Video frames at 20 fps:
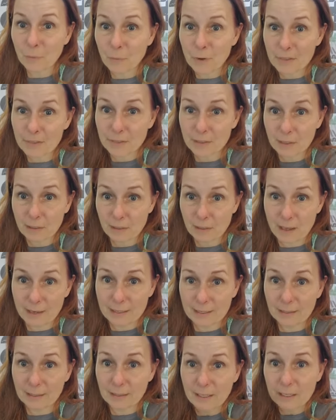with the
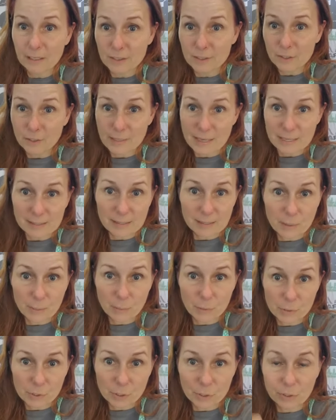client. So that's
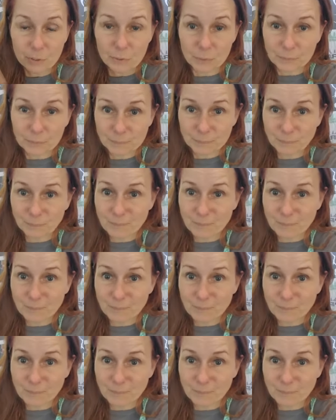number two.